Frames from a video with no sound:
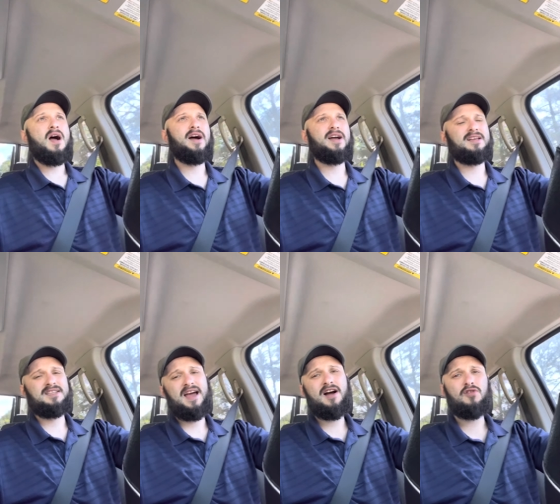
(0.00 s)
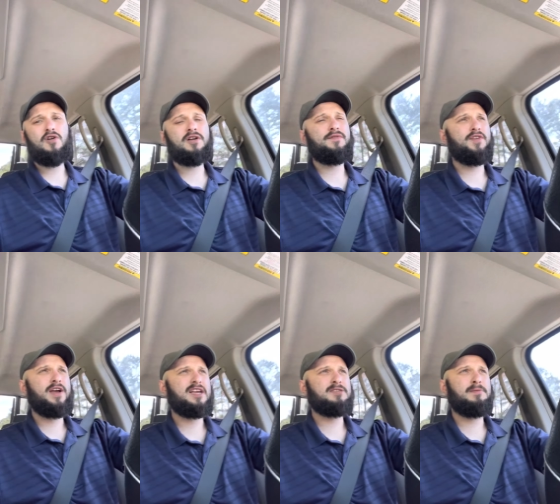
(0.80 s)
I asked, how long have you
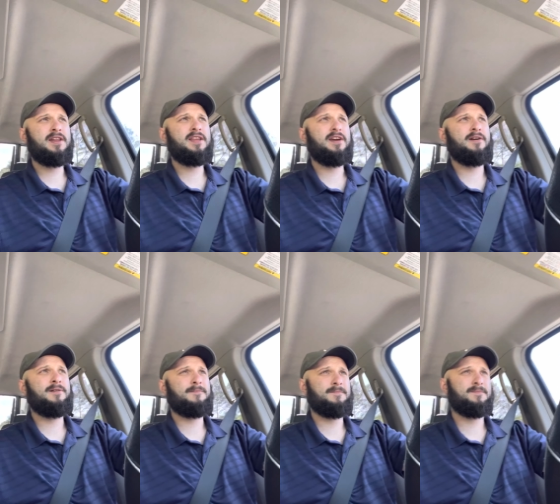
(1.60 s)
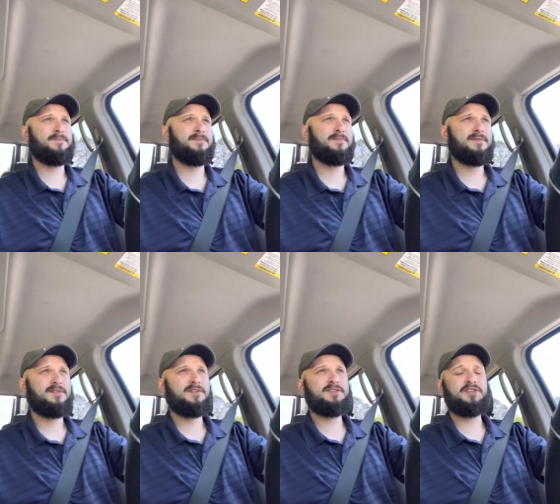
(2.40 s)
guys been here?
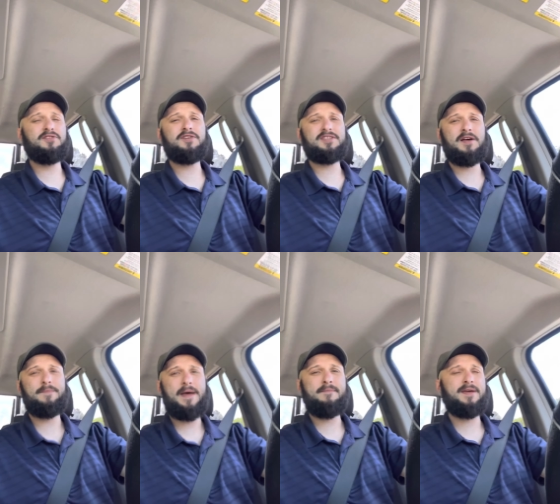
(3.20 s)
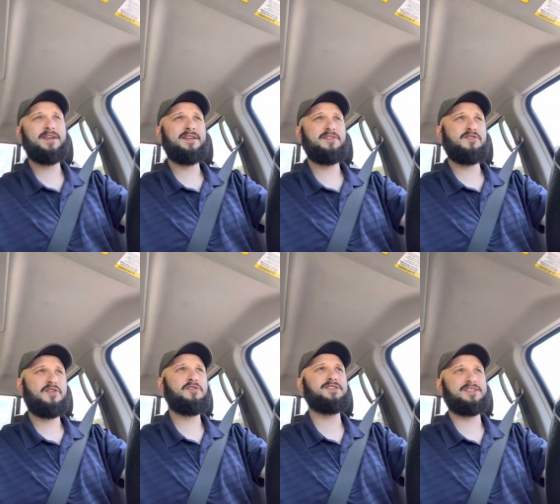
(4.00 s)
She looks up at me,
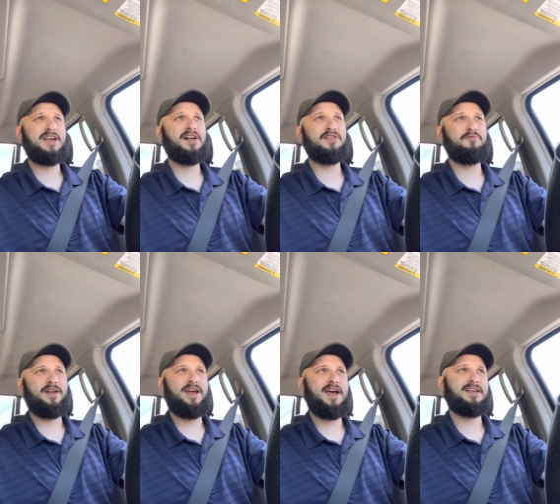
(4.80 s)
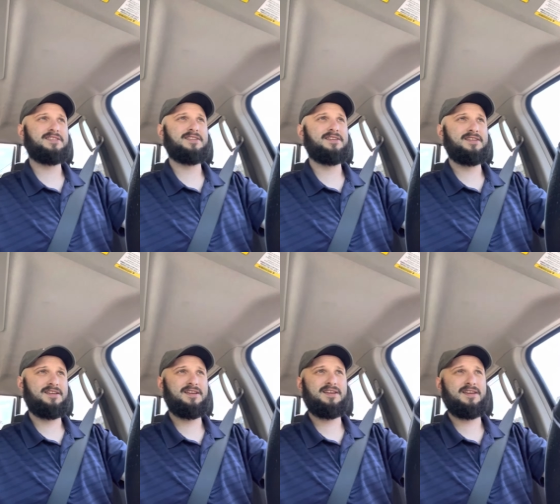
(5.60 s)
knows exactly what I asked,
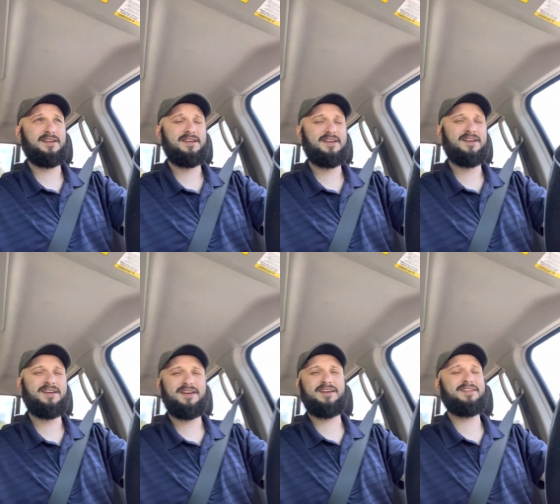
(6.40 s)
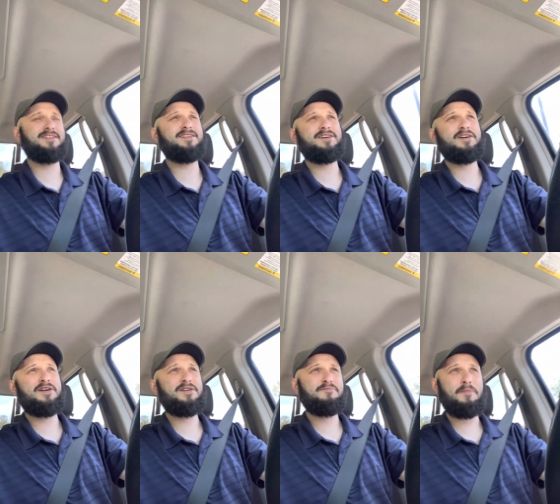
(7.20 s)
and
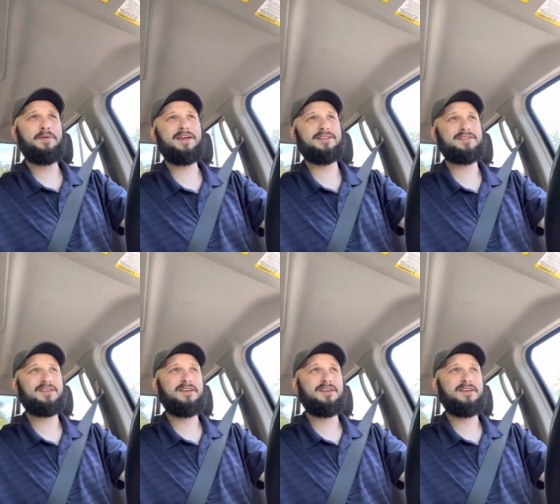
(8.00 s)
uh, repeats,